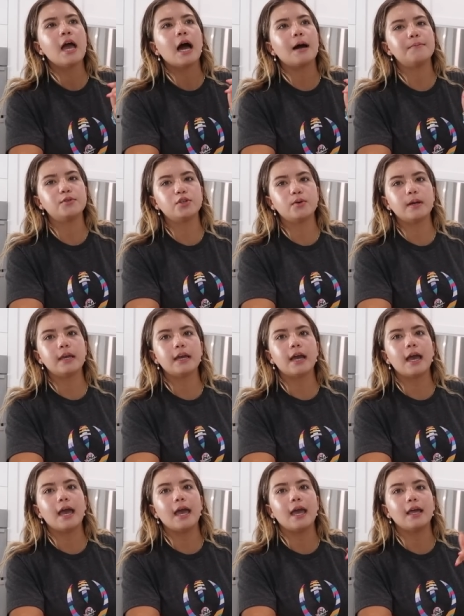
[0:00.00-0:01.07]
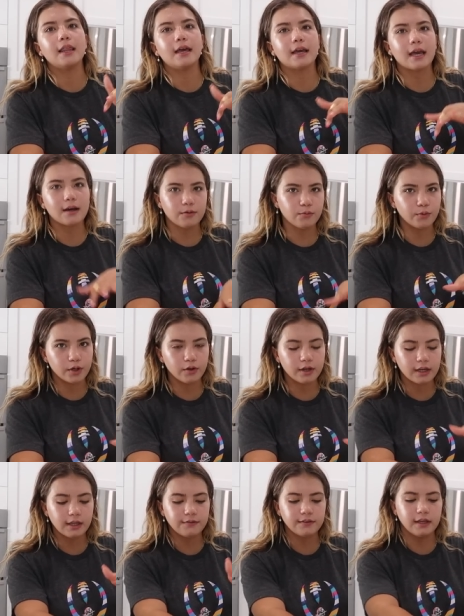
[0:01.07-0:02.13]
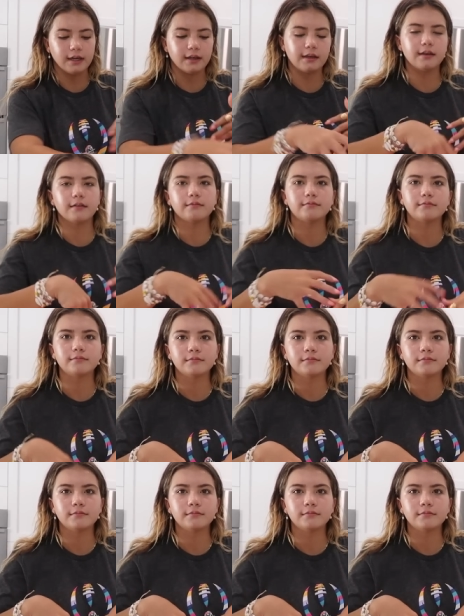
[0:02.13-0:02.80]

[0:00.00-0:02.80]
I'm doing a like real gift, like Alisson,